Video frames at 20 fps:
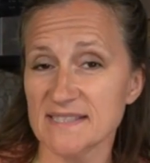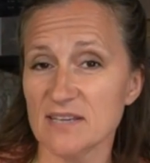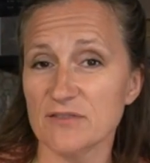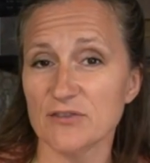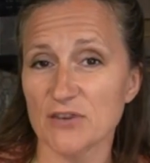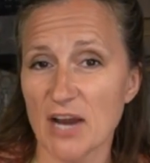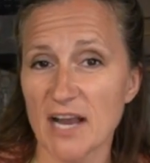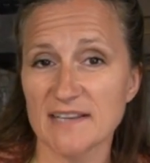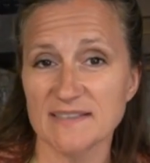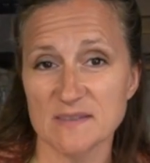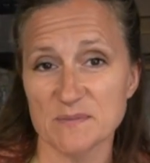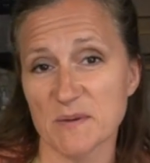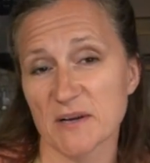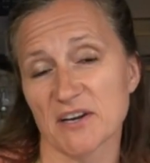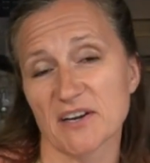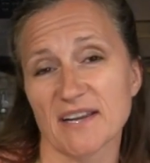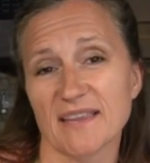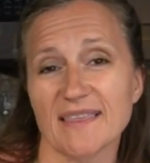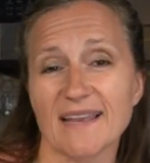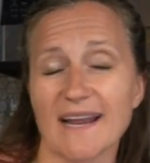of
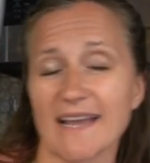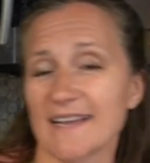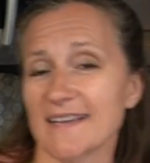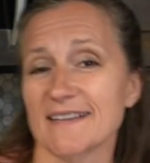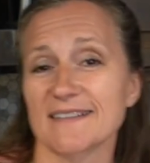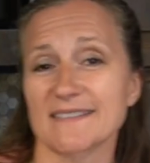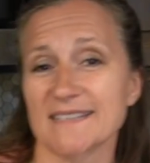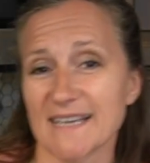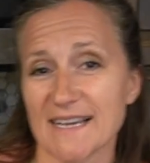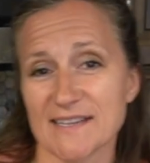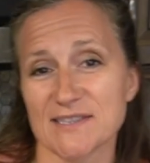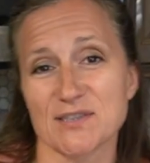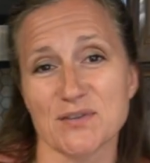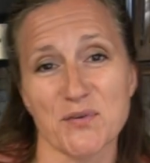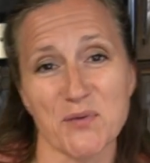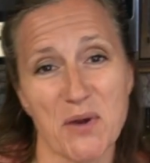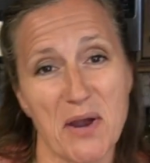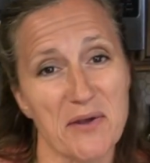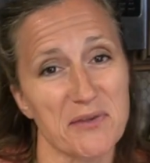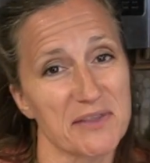raspberry that I can taste
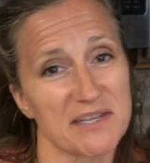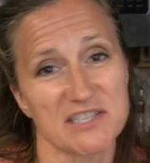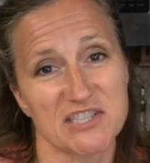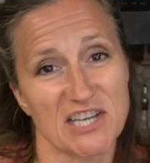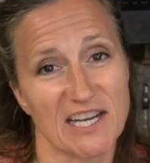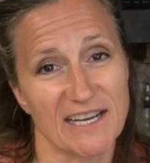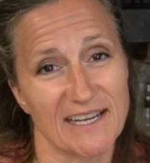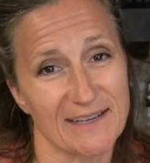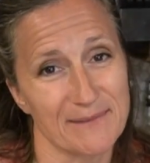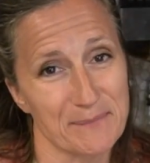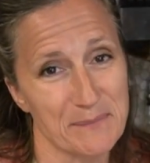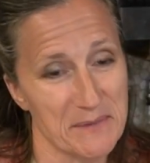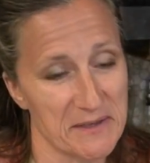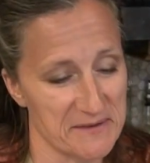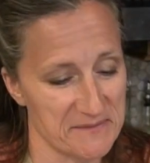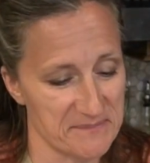throughout the jam.